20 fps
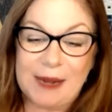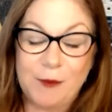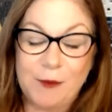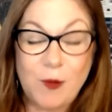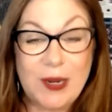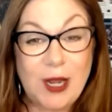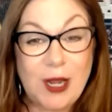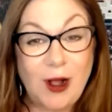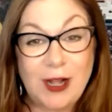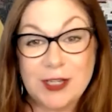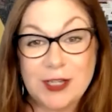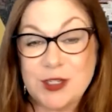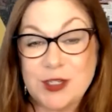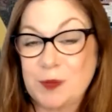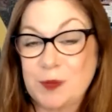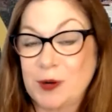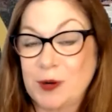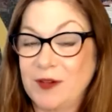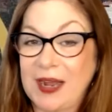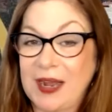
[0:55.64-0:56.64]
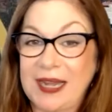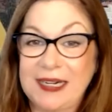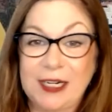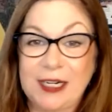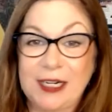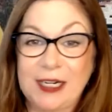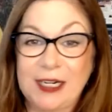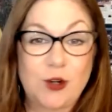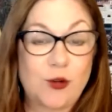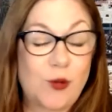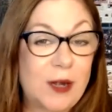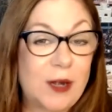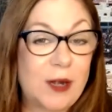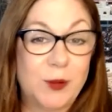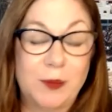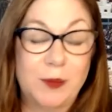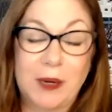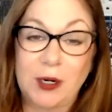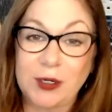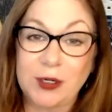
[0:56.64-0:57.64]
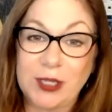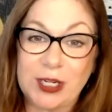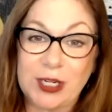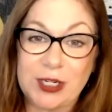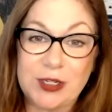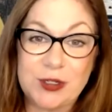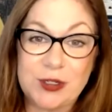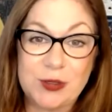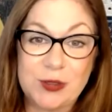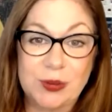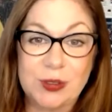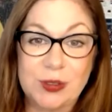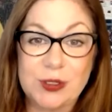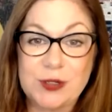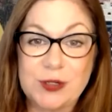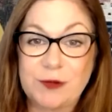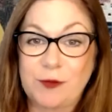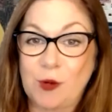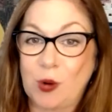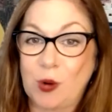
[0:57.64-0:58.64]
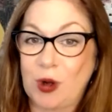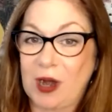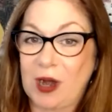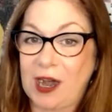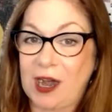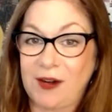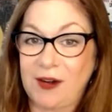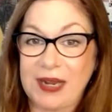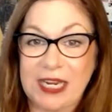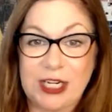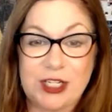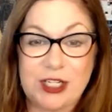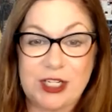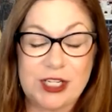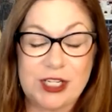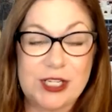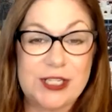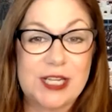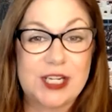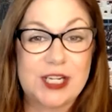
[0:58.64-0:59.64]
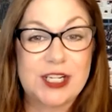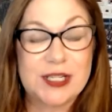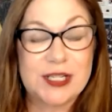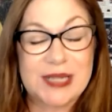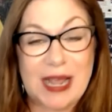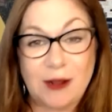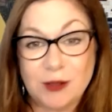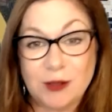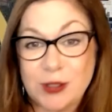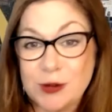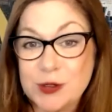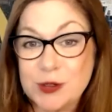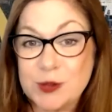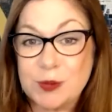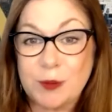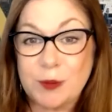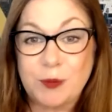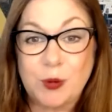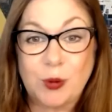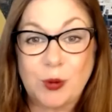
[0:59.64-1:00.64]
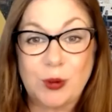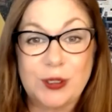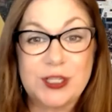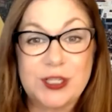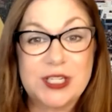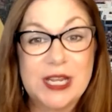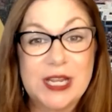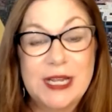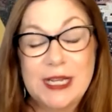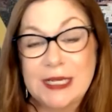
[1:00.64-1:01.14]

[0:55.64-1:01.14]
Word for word: We also provide incredible marketing tools for our agents, such as Altos reports,